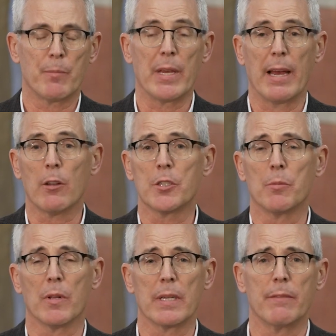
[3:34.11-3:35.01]
be
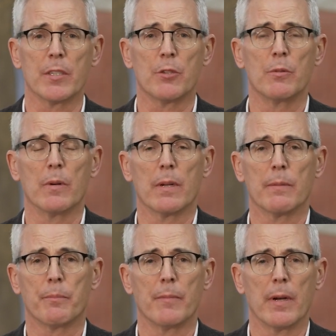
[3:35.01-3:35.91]
eligible even to
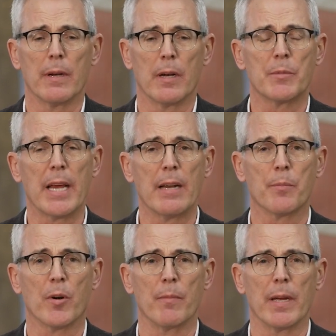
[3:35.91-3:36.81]
obtain
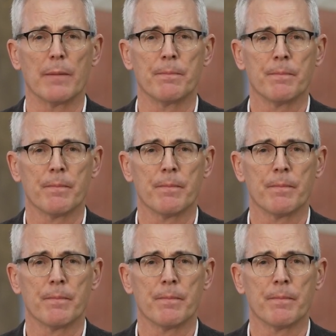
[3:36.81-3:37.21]
a permit.